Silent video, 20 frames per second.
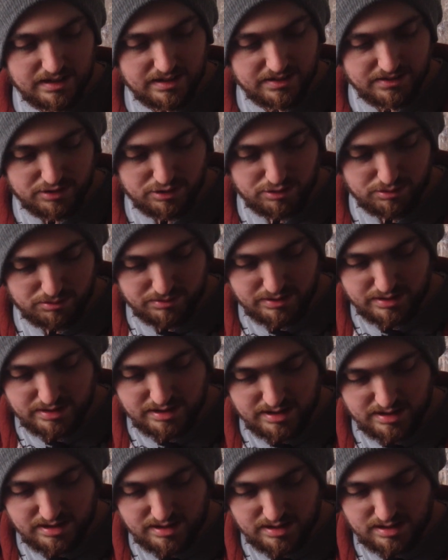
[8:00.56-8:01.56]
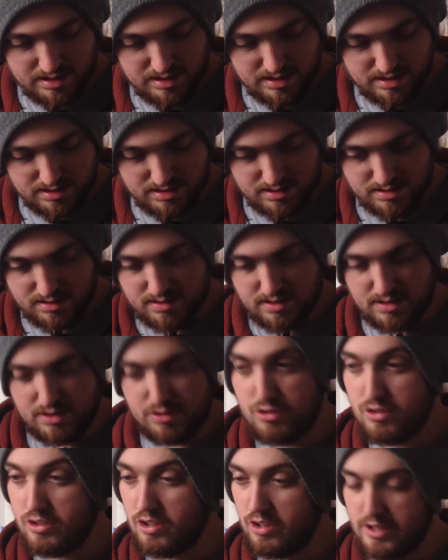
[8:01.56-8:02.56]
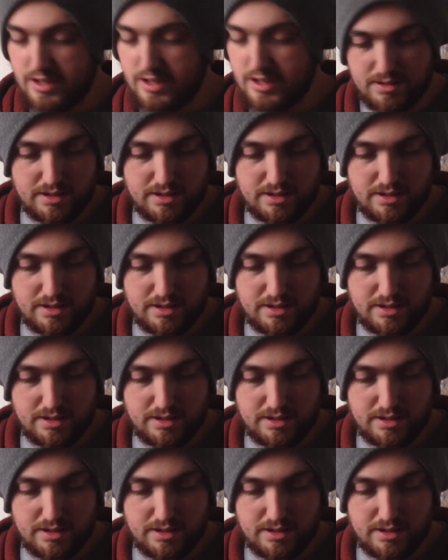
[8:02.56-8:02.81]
So with I'll show you,